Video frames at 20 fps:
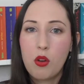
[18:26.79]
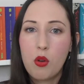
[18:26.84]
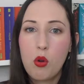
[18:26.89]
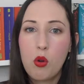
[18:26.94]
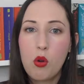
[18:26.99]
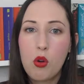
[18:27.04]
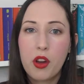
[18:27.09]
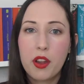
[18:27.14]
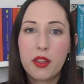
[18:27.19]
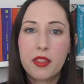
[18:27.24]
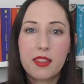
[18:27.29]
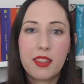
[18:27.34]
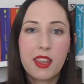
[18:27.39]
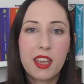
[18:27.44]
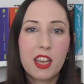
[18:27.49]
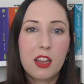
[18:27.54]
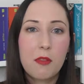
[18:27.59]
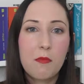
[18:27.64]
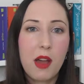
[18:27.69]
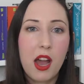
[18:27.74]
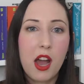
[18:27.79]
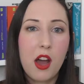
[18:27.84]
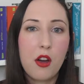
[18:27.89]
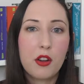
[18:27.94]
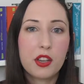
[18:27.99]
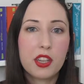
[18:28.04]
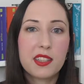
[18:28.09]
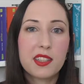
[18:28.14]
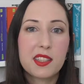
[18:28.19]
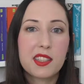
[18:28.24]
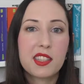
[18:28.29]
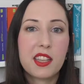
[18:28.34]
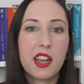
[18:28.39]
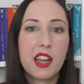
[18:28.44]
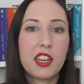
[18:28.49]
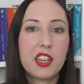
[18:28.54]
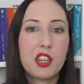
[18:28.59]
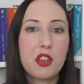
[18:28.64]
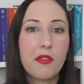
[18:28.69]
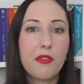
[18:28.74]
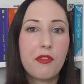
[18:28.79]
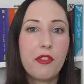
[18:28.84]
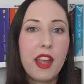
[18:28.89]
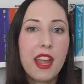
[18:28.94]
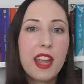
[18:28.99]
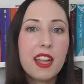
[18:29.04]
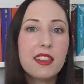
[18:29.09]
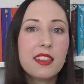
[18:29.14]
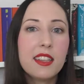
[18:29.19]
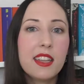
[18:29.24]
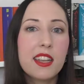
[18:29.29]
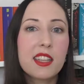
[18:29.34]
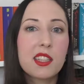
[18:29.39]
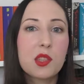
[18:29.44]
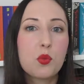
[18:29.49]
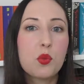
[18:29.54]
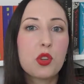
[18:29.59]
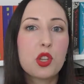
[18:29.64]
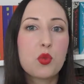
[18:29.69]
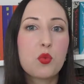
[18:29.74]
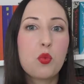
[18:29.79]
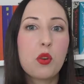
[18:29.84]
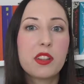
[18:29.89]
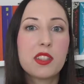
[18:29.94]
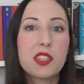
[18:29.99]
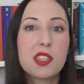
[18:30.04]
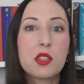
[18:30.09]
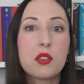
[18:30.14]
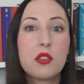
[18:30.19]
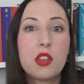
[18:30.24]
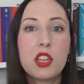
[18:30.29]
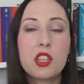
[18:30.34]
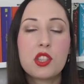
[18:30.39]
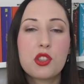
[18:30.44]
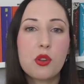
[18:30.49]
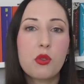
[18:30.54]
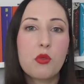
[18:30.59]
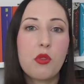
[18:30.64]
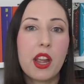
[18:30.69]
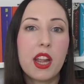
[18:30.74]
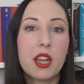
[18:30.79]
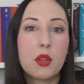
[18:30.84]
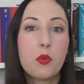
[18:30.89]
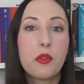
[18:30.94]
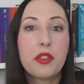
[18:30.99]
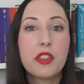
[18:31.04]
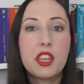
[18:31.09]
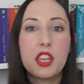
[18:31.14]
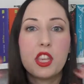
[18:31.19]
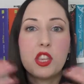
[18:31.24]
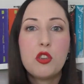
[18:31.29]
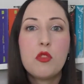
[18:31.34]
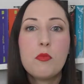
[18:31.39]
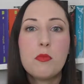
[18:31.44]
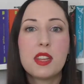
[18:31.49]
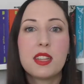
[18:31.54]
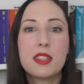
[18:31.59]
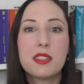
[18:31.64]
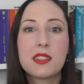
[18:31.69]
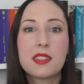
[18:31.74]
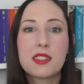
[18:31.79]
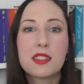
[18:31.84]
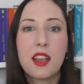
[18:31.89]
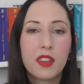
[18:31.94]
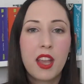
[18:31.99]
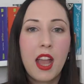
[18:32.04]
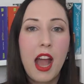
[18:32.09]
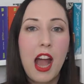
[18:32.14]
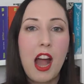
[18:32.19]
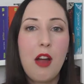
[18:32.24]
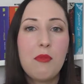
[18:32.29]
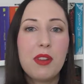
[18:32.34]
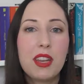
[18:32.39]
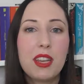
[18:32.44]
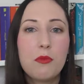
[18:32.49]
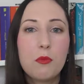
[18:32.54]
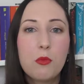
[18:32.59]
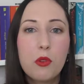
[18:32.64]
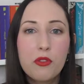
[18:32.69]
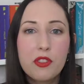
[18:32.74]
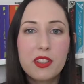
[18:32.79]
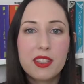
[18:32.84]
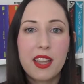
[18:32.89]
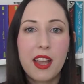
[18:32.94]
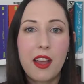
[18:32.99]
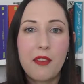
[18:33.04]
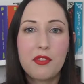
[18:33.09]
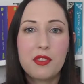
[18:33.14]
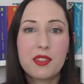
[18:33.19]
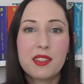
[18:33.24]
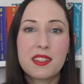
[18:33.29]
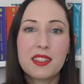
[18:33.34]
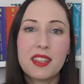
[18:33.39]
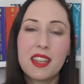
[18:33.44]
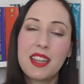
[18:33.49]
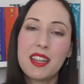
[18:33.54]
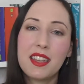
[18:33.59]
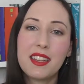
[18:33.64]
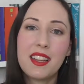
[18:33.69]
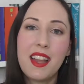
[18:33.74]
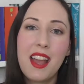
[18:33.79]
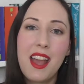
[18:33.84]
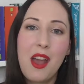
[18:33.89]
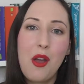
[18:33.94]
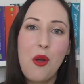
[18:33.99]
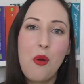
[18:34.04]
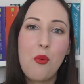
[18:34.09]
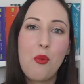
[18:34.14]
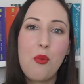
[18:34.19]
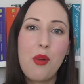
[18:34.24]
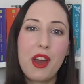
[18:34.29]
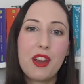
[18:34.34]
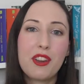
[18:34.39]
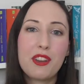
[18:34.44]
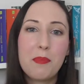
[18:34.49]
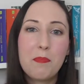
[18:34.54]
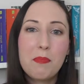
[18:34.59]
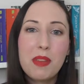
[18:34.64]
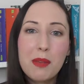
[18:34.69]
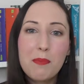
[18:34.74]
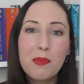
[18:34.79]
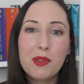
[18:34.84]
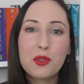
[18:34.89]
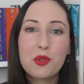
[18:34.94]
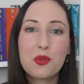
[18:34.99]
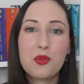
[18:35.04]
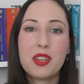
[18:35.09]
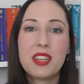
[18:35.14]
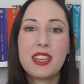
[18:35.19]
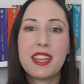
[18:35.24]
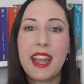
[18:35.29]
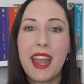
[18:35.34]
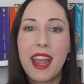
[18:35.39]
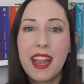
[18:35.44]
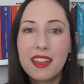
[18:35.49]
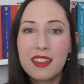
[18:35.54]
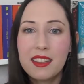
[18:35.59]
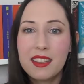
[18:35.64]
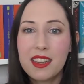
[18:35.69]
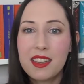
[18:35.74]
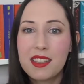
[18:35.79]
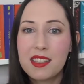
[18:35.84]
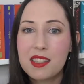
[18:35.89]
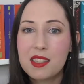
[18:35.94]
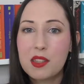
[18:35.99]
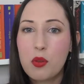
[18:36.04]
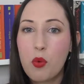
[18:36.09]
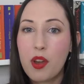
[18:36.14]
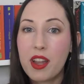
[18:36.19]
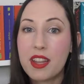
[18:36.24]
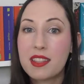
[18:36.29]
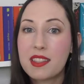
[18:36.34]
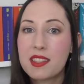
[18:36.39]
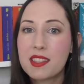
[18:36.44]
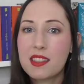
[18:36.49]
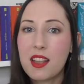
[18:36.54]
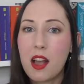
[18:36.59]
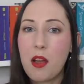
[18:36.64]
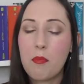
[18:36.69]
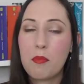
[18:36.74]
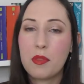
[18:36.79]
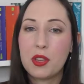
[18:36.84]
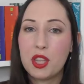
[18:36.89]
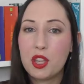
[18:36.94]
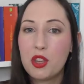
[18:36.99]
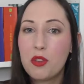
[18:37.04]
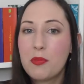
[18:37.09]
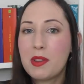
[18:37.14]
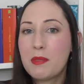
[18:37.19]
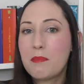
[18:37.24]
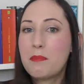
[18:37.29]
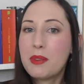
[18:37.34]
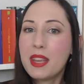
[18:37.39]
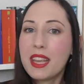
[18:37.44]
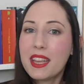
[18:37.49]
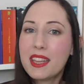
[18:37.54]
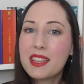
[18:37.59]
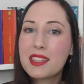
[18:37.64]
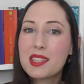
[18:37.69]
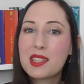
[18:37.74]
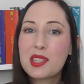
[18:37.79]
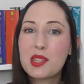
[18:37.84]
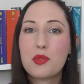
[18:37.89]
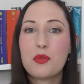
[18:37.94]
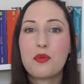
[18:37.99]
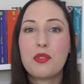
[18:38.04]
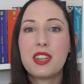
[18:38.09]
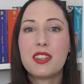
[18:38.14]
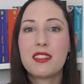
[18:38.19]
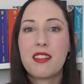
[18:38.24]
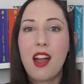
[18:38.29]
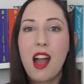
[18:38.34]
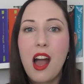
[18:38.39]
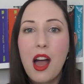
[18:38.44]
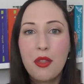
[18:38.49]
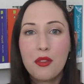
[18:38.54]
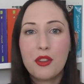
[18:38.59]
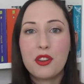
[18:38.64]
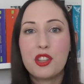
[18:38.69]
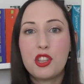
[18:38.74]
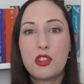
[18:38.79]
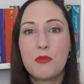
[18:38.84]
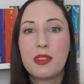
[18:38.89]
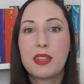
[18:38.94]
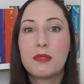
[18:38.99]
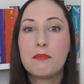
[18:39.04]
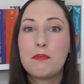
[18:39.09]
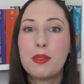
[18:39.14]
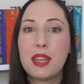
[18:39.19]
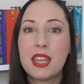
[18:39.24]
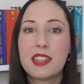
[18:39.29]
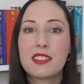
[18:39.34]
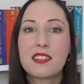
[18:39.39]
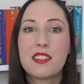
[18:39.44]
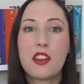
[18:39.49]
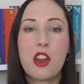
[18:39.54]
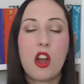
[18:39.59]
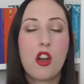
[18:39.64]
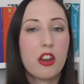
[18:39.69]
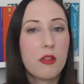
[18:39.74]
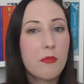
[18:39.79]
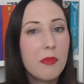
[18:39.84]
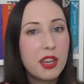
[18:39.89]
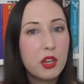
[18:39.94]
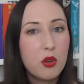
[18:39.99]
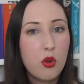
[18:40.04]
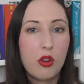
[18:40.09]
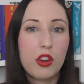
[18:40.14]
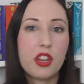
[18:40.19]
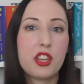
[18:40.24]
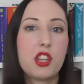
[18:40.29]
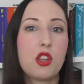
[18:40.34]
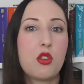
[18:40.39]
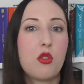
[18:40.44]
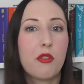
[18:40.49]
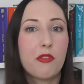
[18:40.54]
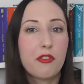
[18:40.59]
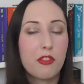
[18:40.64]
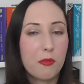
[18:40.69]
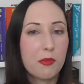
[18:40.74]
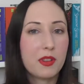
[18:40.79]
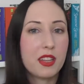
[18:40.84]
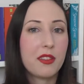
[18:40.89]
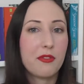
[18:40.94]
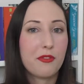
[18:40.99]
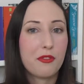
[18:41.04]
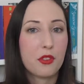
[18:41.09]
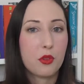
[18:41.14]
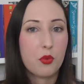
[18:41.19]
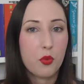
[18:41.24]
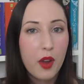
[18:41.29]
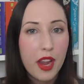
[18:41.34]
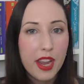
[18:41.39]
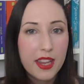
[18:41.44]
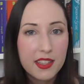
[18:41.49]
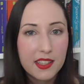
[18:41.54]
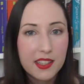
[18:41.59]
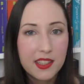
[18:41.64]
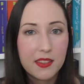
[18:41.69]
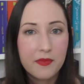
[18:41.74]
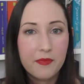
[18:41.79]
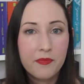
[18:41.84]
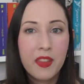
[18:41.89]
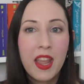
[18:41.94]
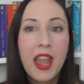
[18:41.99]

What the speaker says: Or think about a society of aliens which wants to integrate with humans. How many movies have you seen where the people treat the aliens the way some human beings treat other human beings that are a minority or from a different race?